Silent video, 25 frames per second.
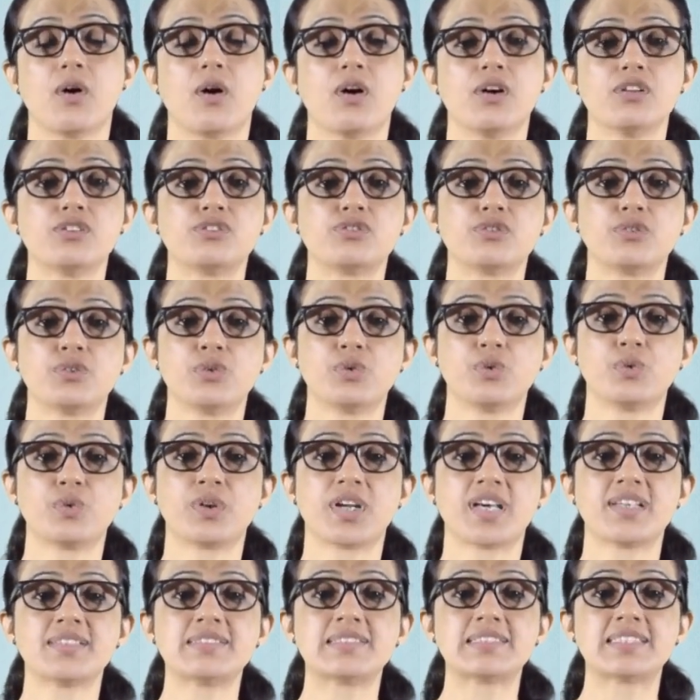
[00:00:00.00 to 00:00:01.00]
also
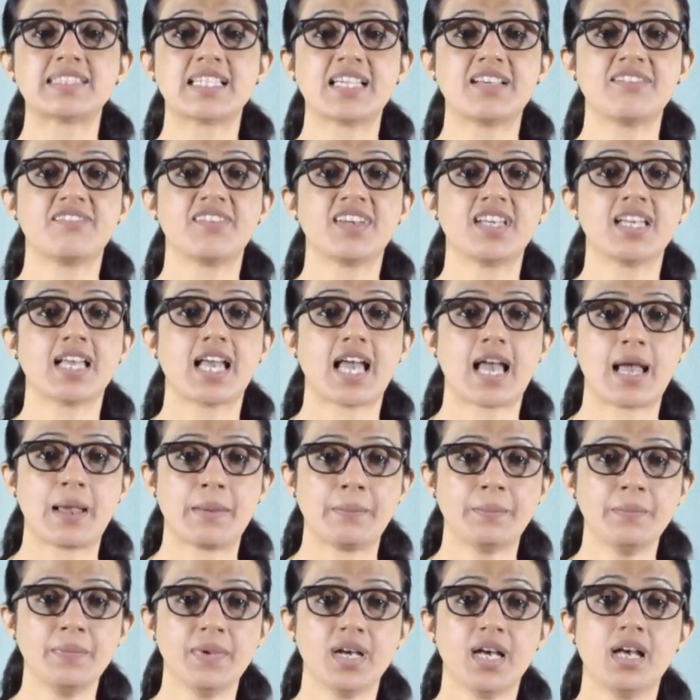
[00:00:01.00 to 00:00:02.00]
known as
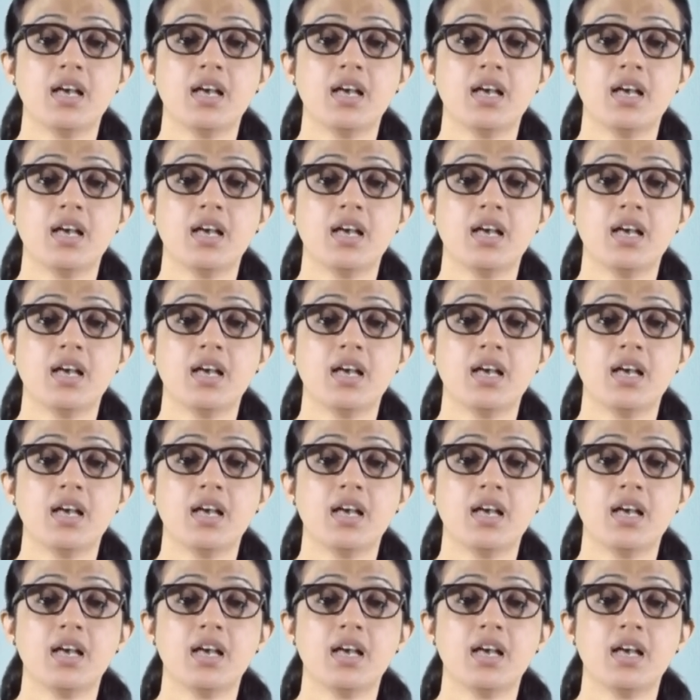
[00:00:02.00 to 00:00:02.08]
CVM,